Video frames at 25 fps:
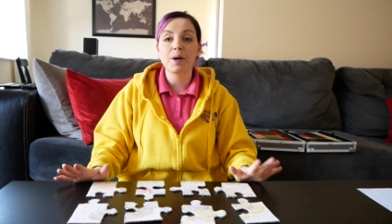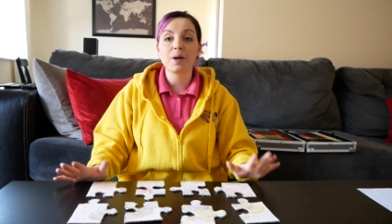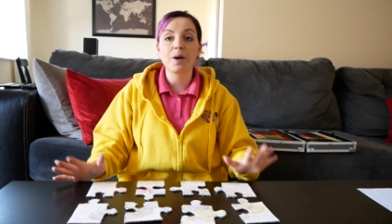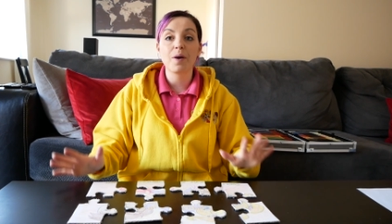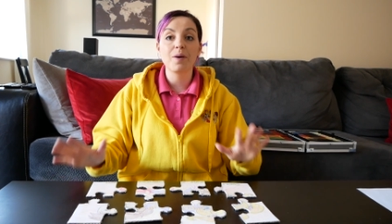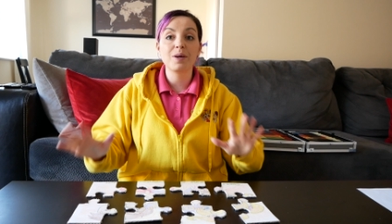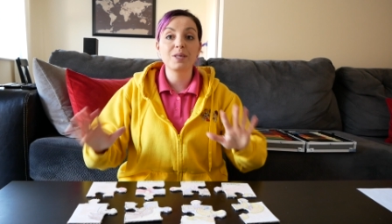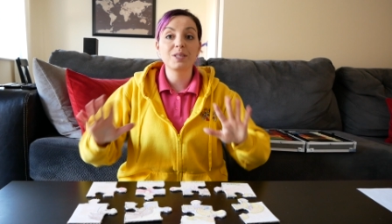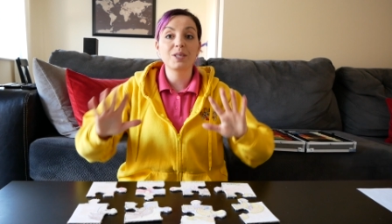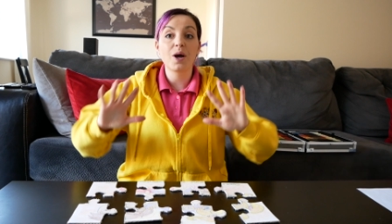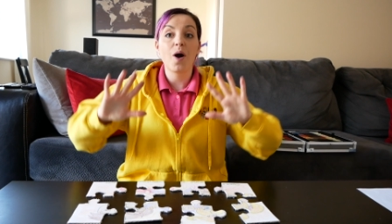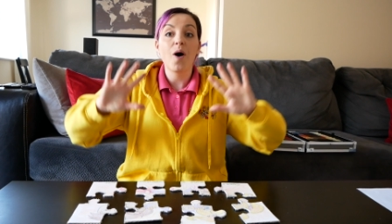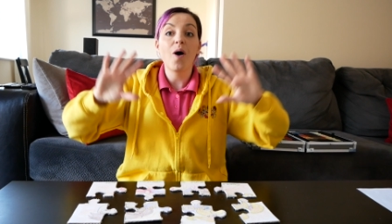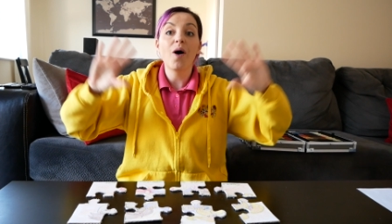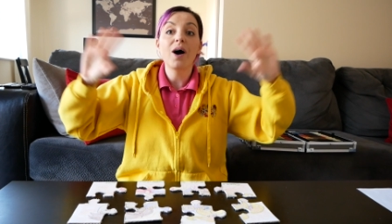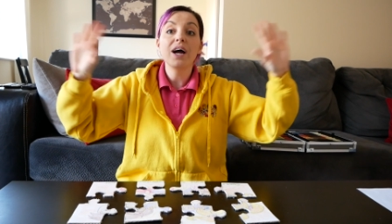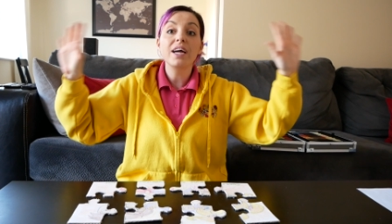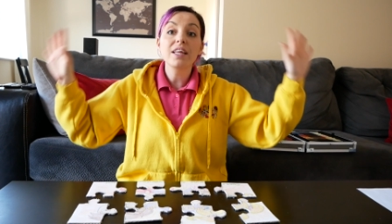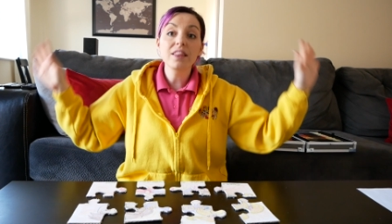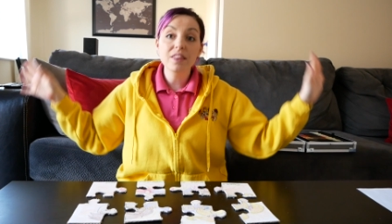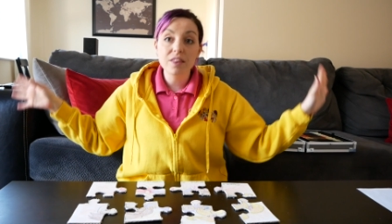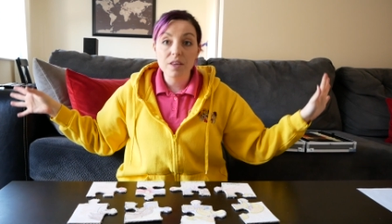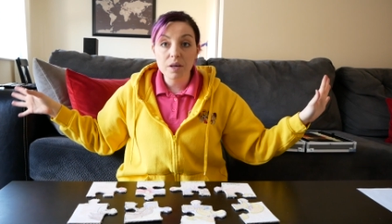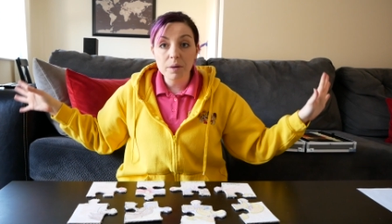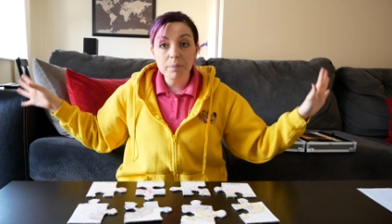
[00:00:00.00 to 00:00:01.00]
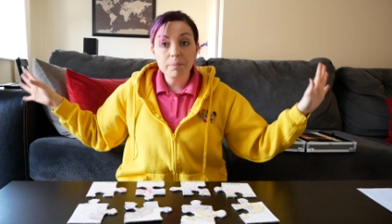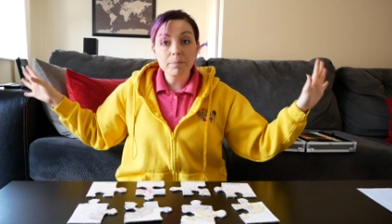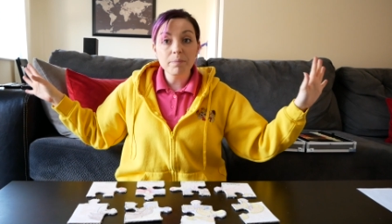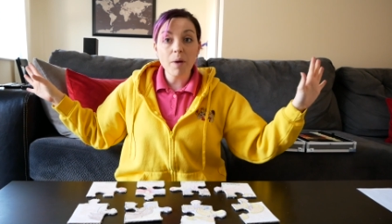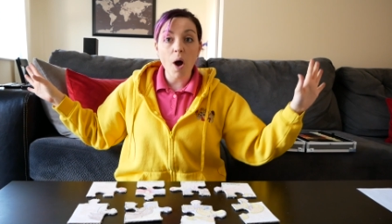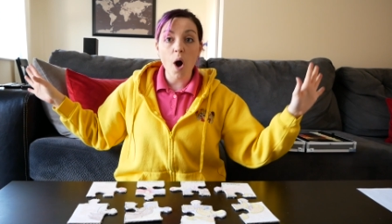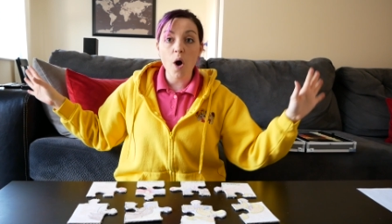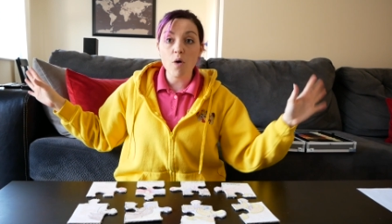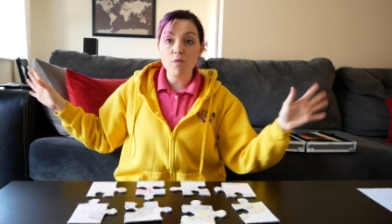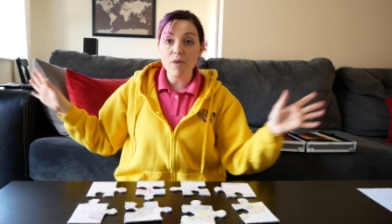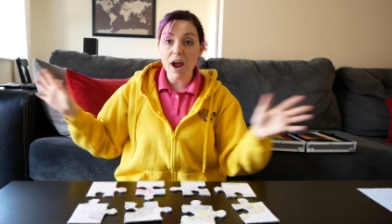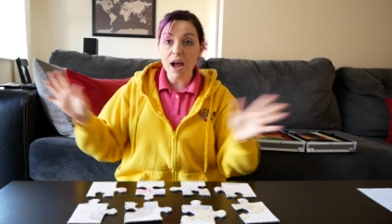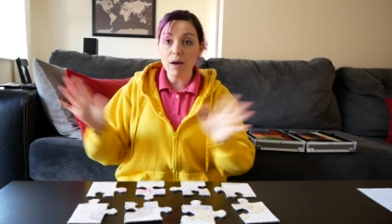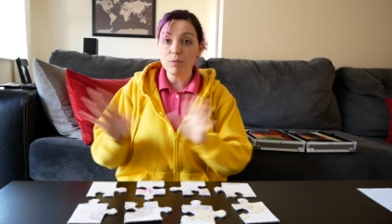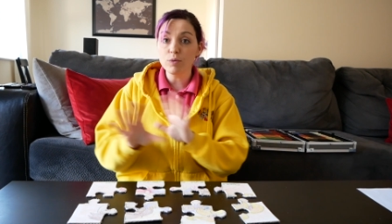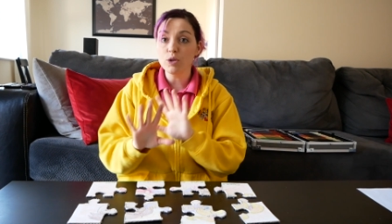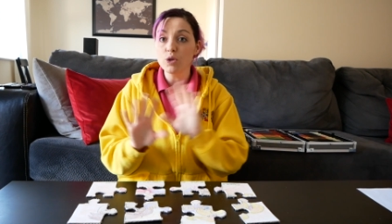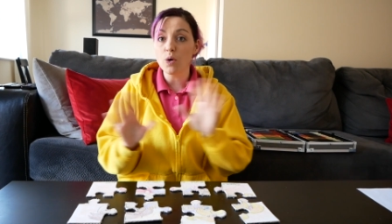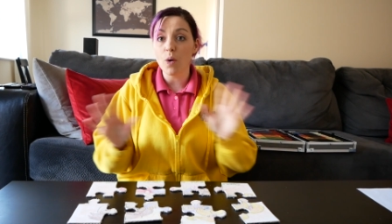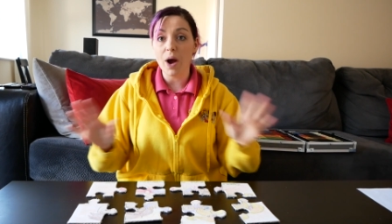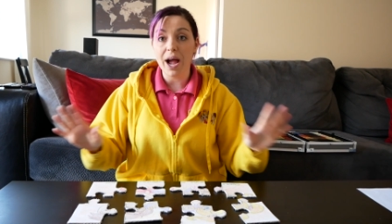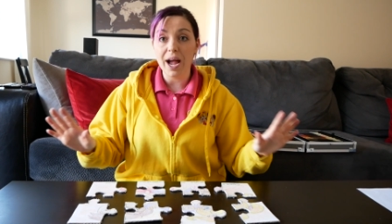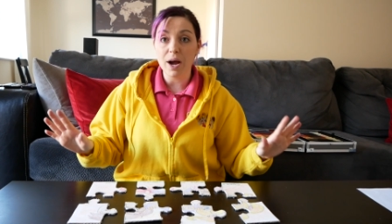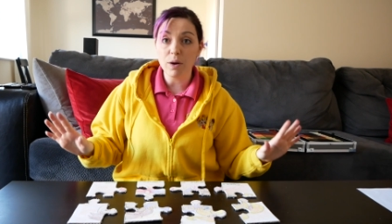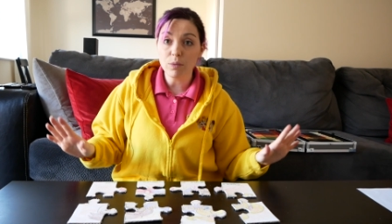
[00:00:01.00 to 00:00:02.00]
going to hide them around
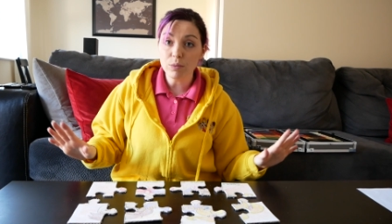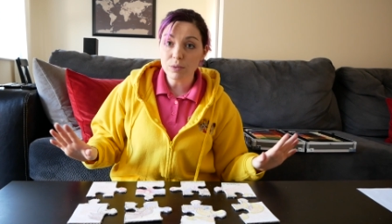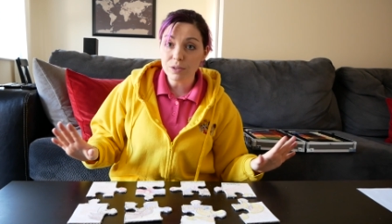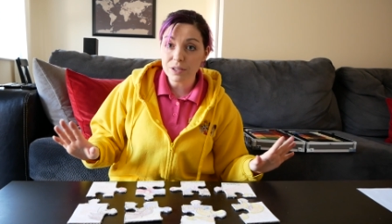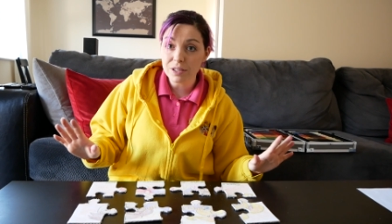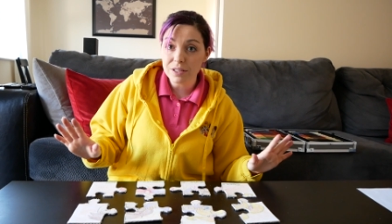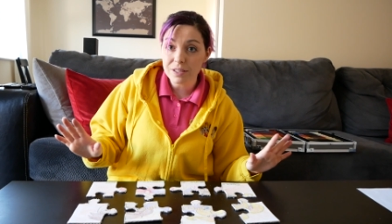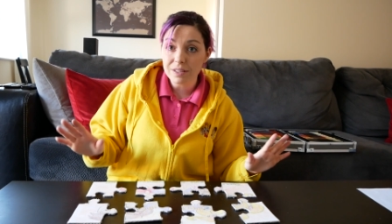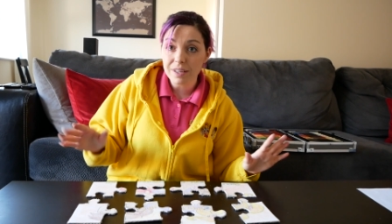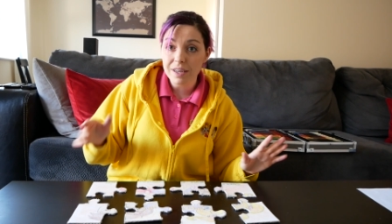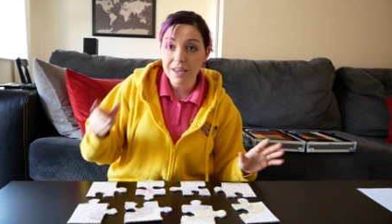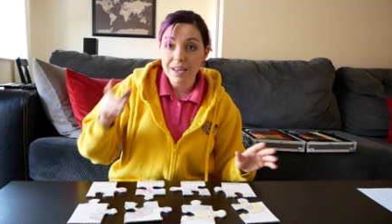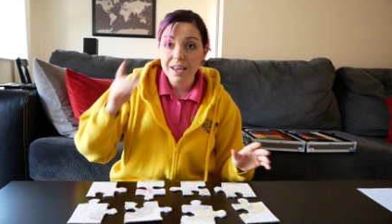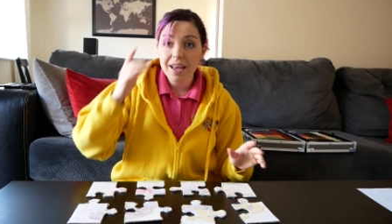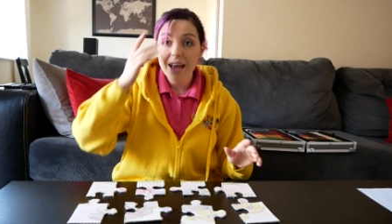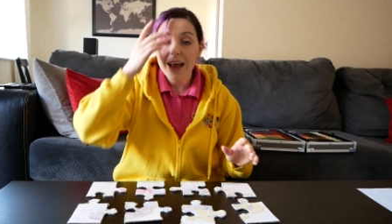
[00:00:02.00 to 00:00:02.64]
your house,